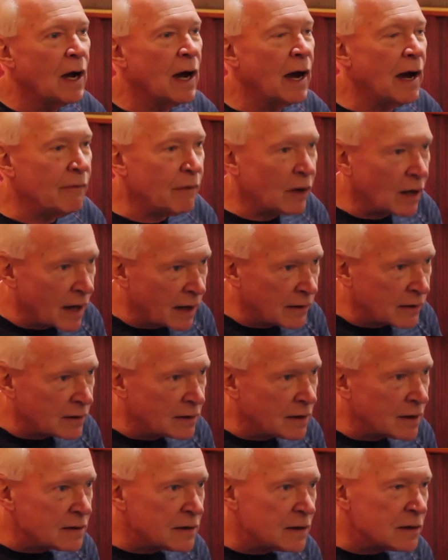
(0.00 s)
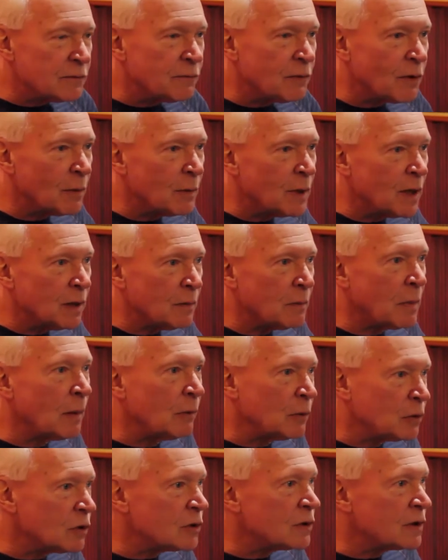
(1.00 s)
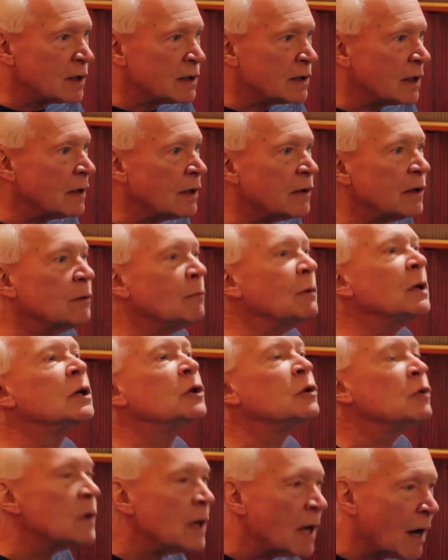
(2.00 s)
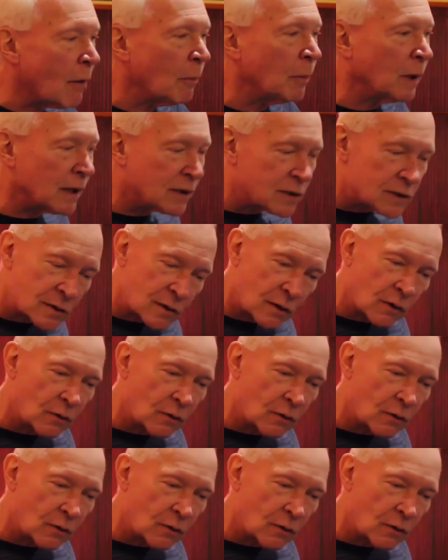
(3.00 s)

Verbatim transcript: I have a guy that does this for me. The publisher says, anything we can do to help, let us know.